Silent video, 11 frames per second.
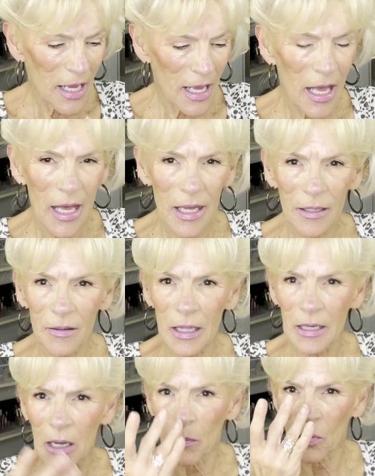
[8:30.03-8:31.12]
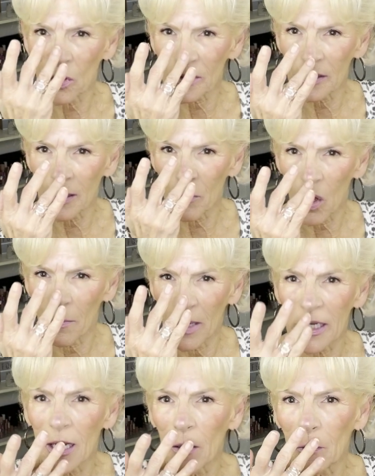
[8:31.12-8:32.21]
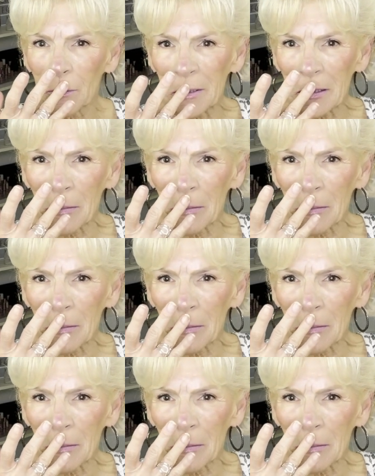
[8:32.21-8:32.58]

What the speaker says: And then I'll put some on my nose,